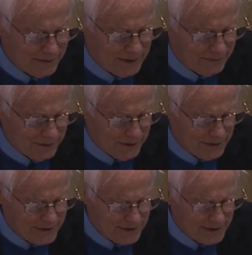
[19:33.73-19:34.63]
of
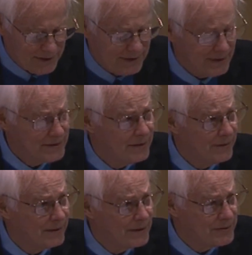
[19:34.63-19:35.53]
laws as it does to
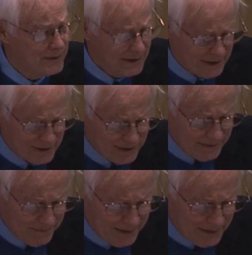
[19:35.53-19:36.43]
their adjudication
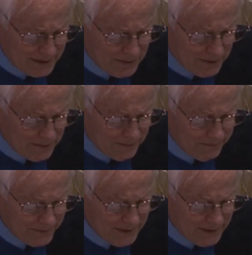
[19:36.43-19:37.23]
in a courtroom.